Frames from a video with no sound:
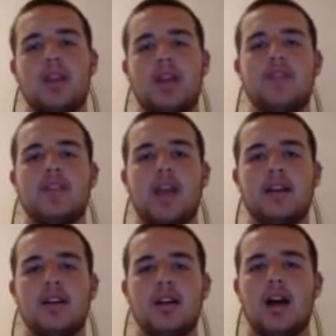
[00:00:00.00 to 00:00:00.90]
Even,
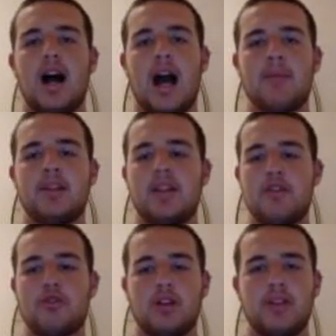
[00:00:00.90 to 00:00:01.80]
like, I'm in
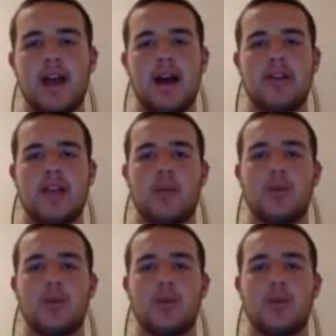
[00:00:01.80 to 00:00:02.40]
Israel now, and like,